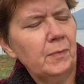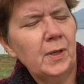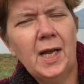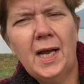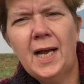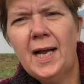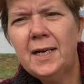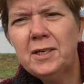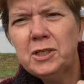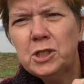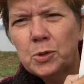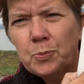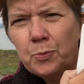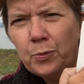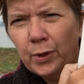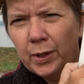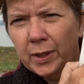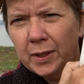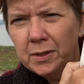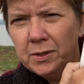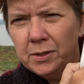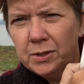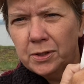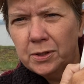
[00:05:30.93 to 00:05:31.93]
Hot
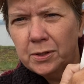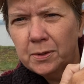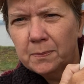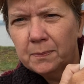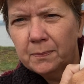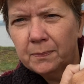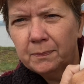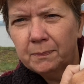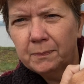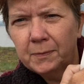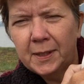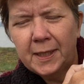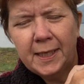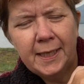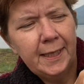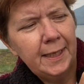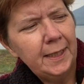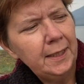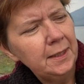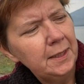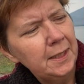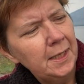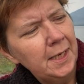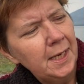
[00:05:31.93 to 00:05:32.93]
Springs.
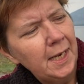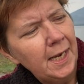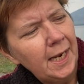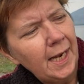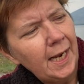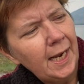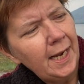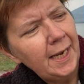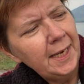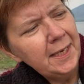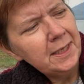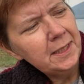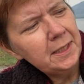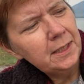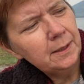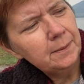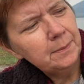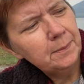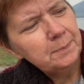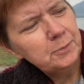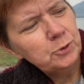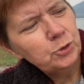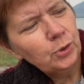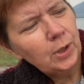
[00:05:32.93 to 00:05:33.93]
Okay, I ended
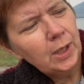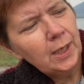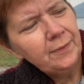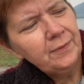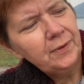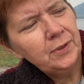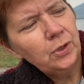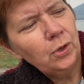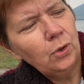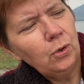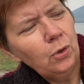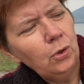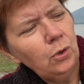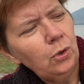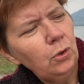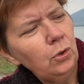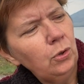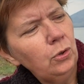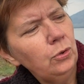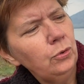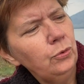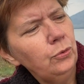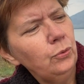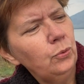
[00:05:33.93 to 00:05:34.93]
up driving
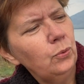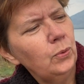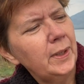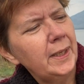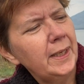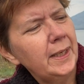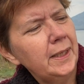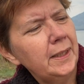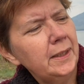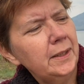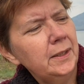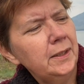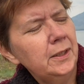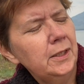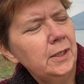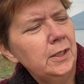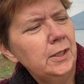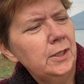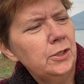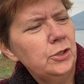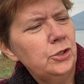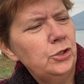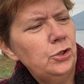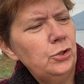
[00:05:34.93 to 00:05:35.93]
all the way
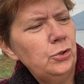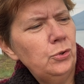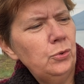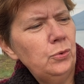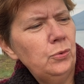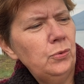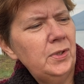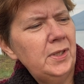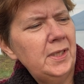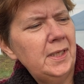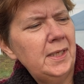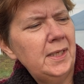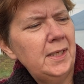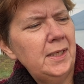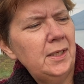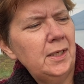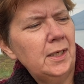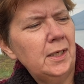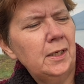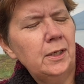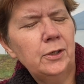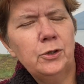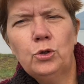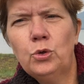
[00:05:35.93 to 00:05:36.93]
to the
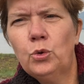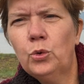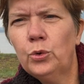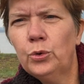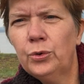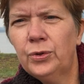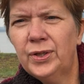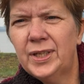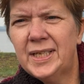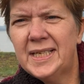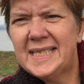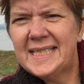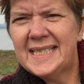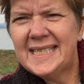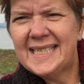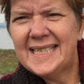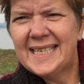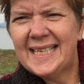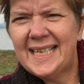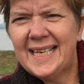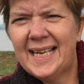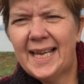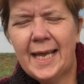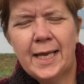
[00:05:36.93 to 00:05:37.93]
northeast
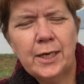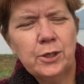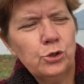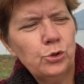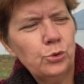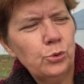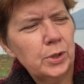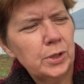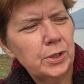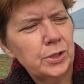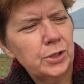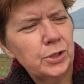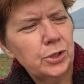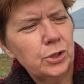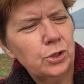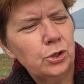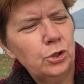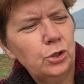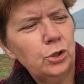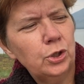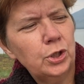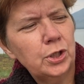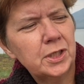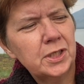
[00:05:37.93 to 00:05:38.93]
entrance to
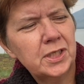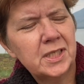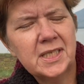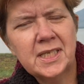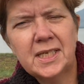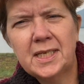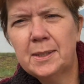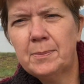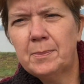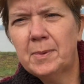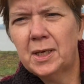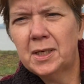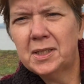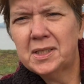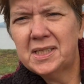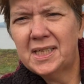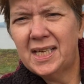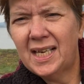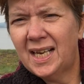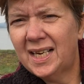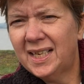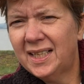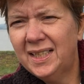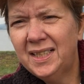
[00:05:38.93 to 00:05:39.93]
Cook City,
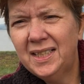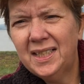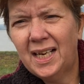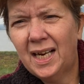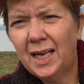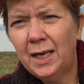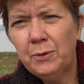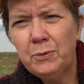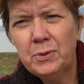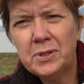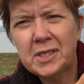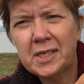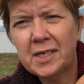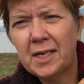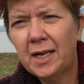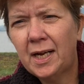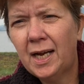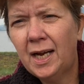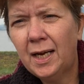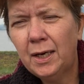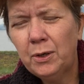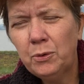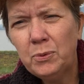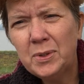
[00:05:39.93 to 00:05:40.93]
Montana. I was
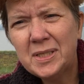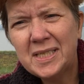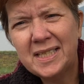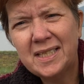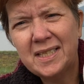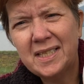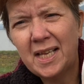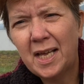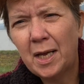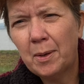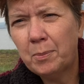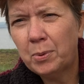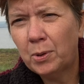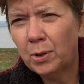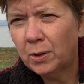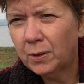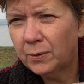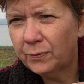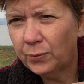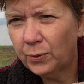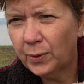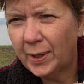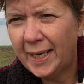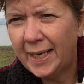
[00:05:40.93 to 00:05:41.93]
in that park
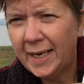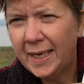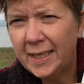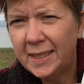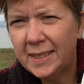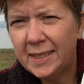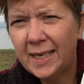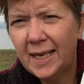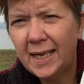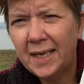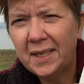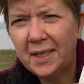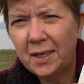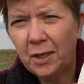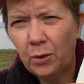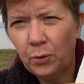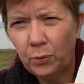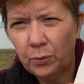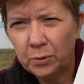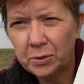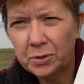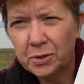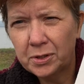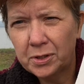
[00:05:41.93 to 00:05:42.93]
for 8-9
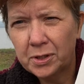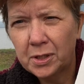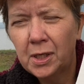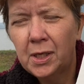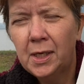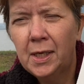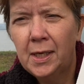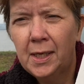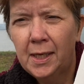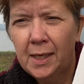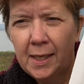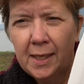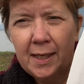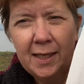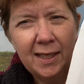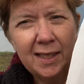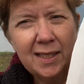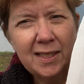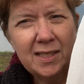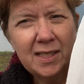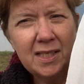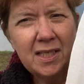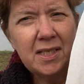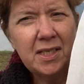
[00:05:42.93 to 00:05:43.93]
hours.
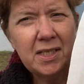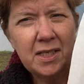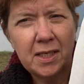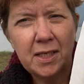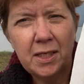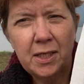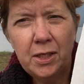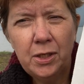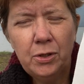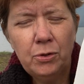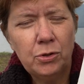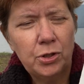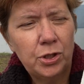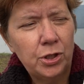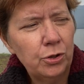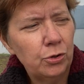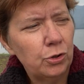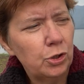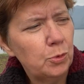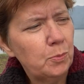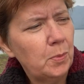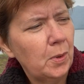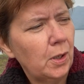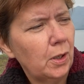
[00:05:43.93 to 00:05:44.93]
It's a
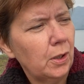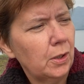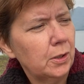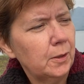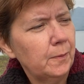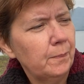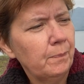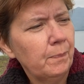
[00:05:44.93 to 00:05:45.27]
huge park.